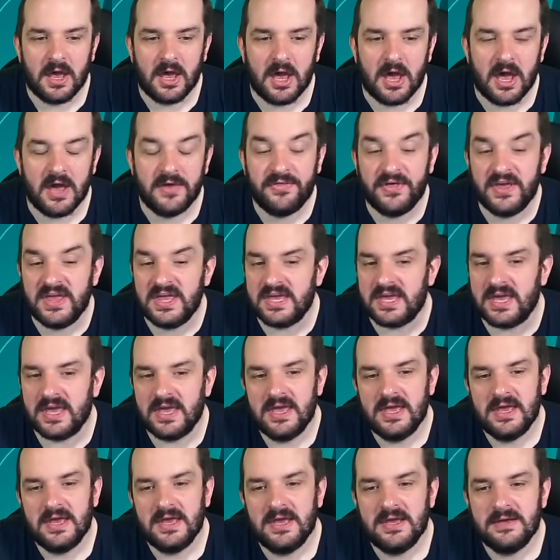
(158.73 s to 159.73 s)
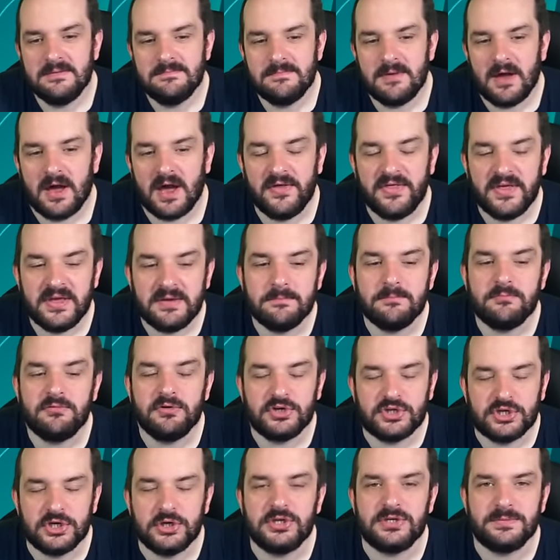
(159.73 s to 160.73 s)
I think I think
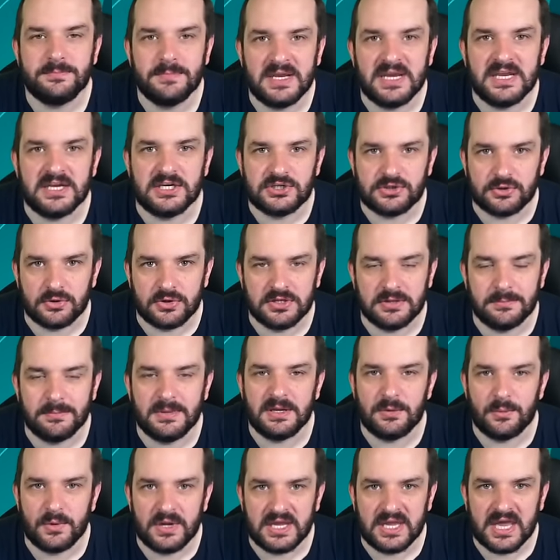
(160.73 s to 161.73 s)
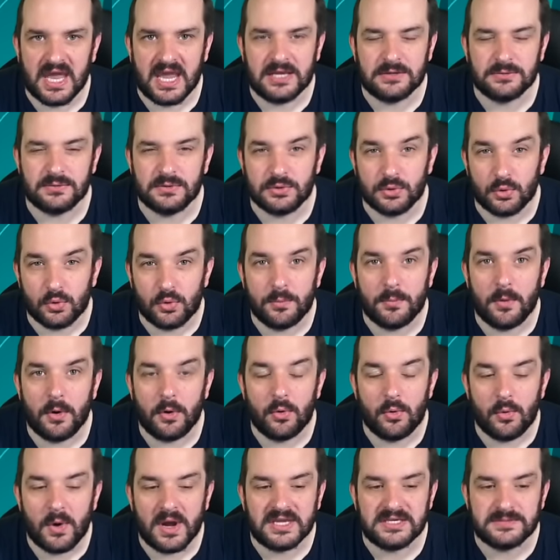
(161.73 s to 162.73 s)
reduced minutes during the midweek games was all,
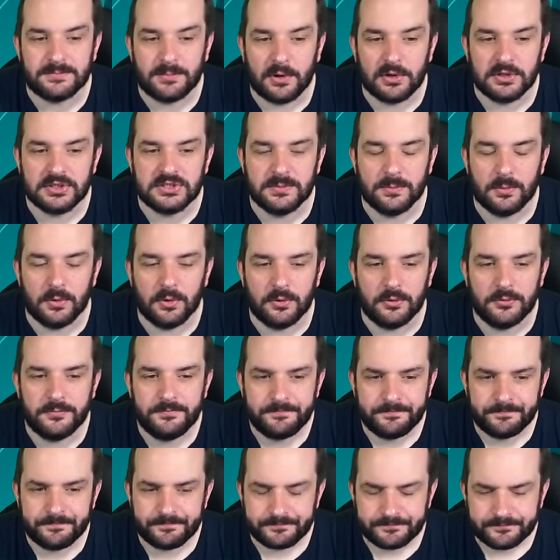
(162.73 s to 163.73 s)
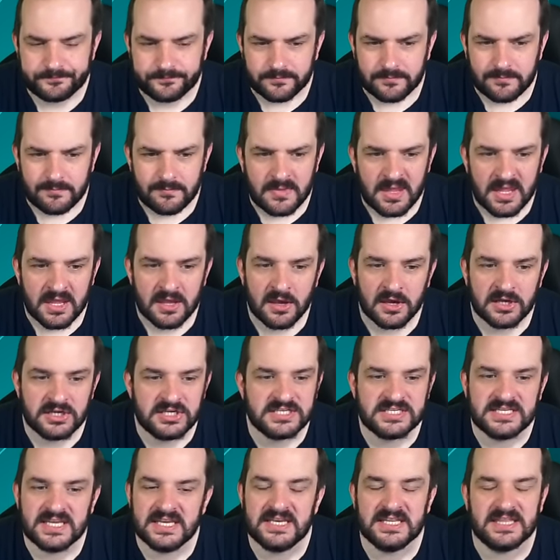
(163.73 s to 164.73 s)
always possible. I
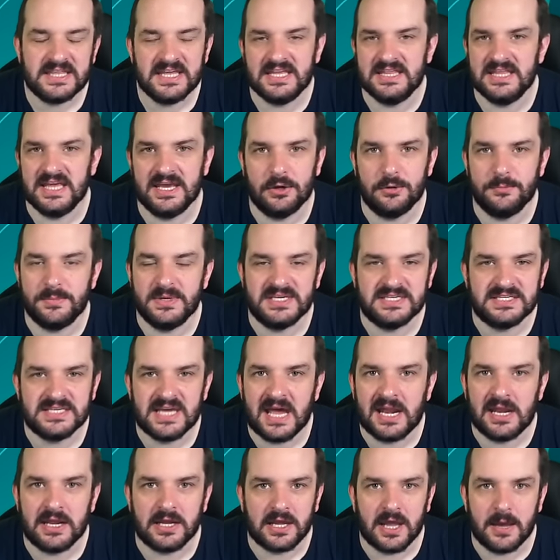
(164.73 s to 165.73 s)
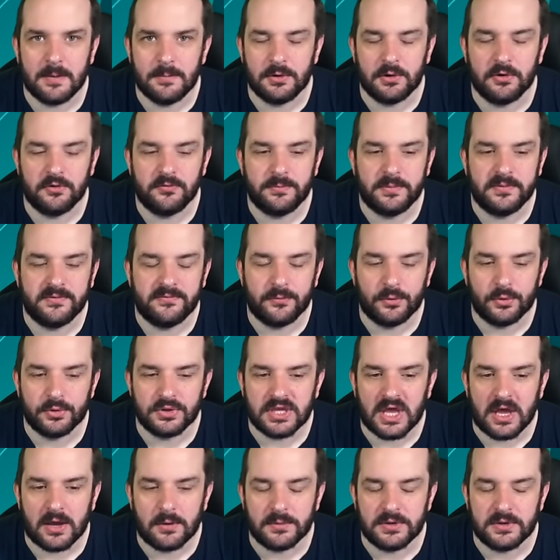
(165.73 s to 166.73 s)
just didn't think that it would be Salah coming off before
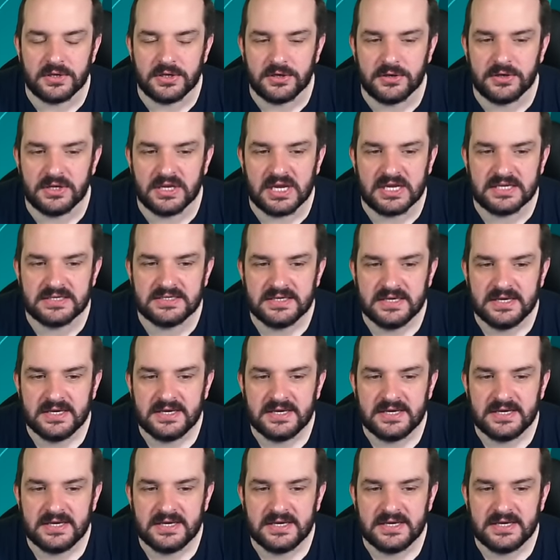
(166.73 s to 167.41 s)
Darwin Nunez.